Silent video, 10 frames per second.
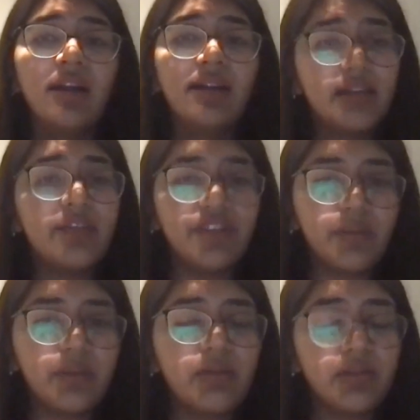
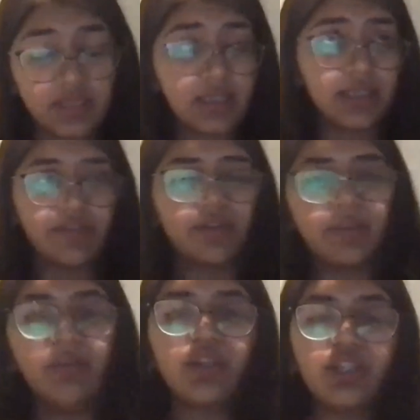
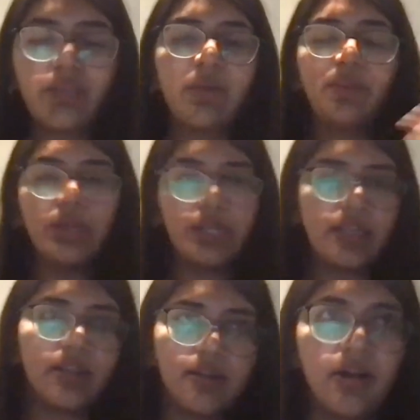deliverable, which can be
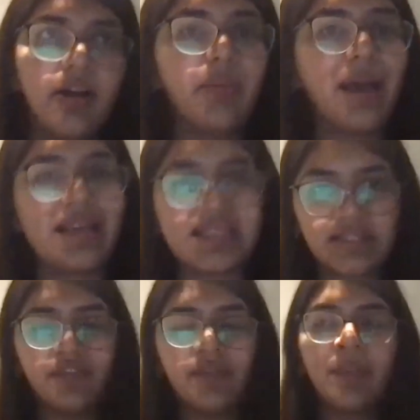pretty massive.